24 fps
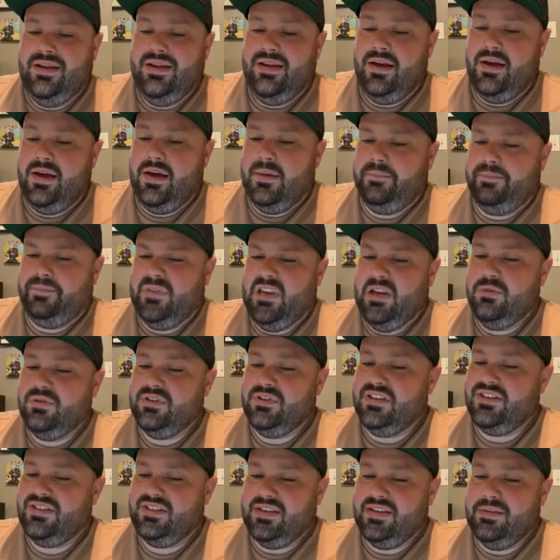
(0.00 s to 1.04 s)
It was
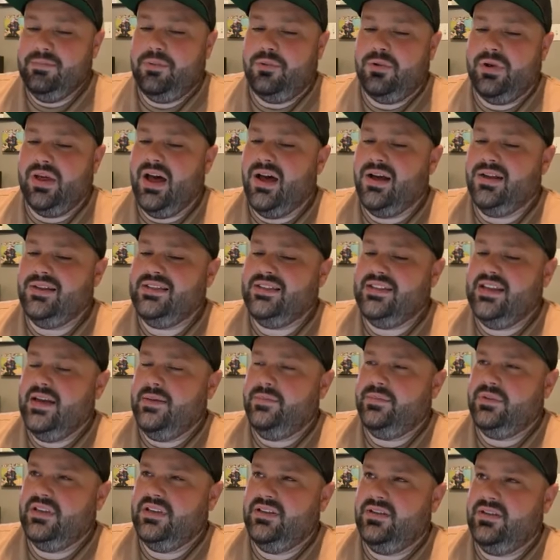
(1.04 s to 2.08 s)
a simple
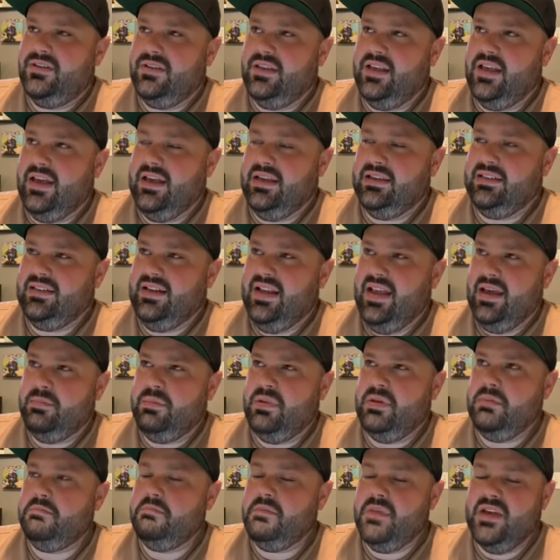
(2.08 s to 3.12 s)
concept that had
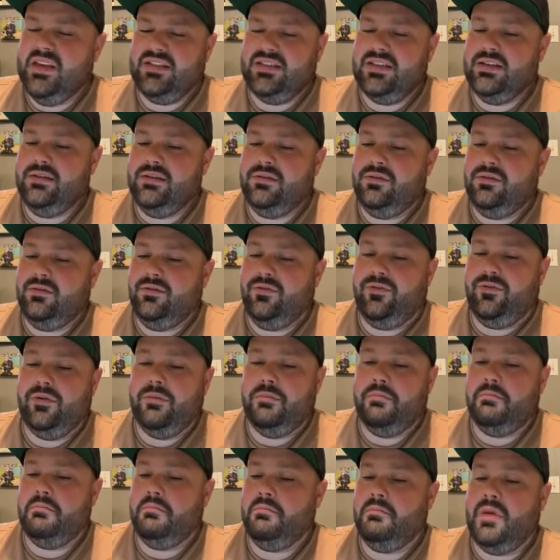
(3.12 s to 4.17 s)
been missing
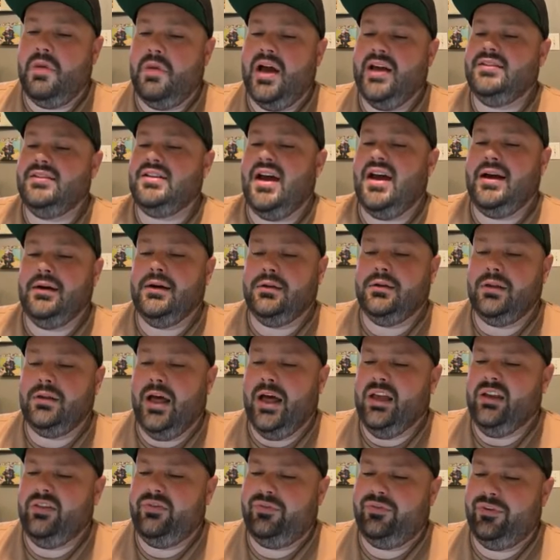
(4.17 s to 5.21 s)
from my entire
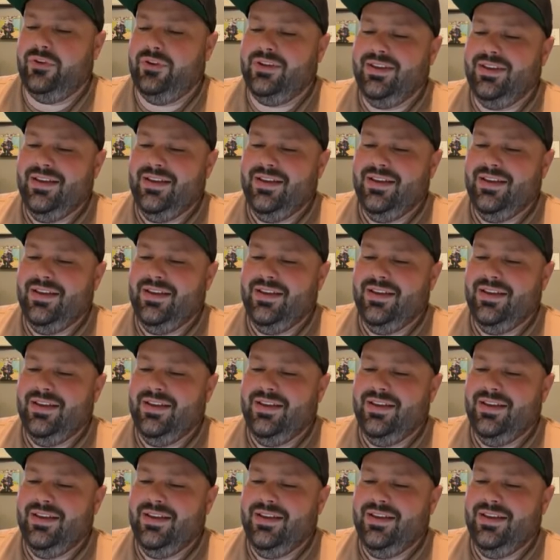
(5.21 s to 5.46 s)
life.